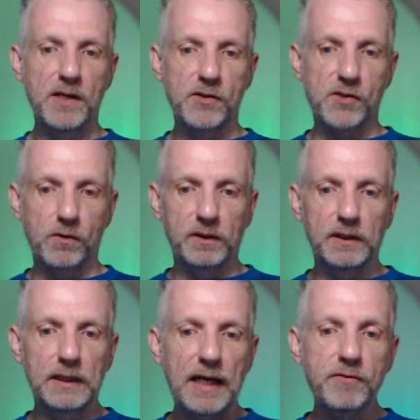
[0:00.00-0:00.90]
So
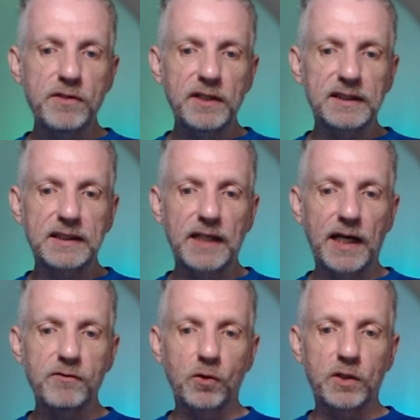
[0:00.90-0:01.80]
everything is
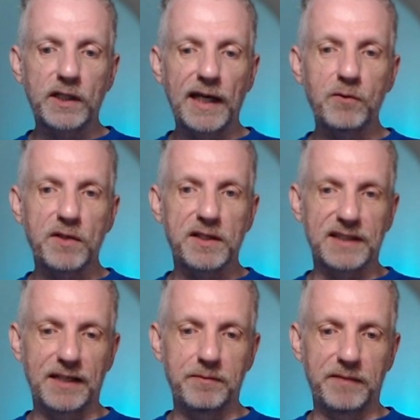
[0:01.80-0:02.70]
kind of okay with
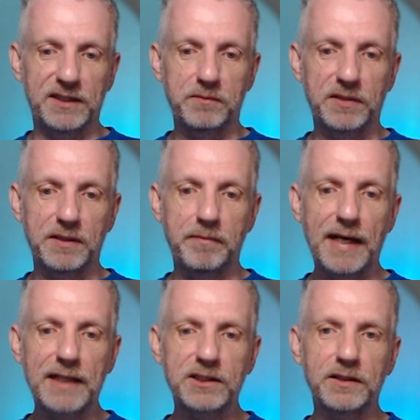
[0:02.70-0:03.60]
this animation, but
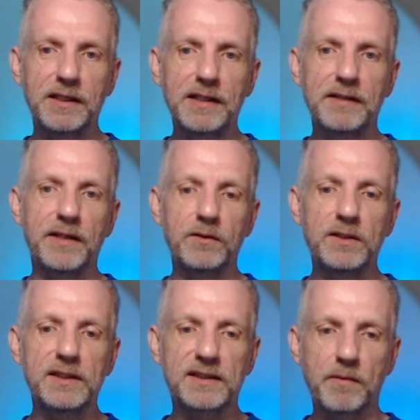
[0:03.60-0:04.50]
imagine there
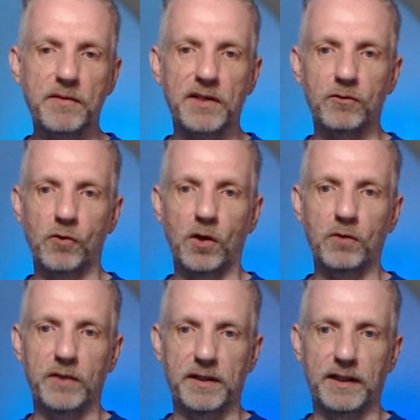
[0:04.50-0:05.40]
is something
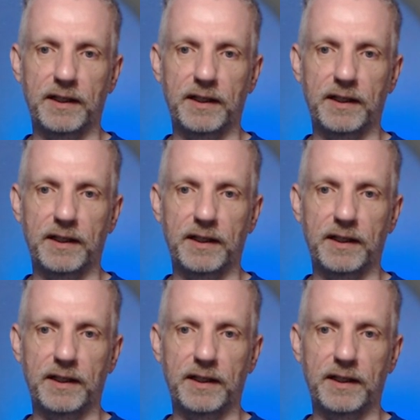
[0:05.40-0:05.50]
wrong with it.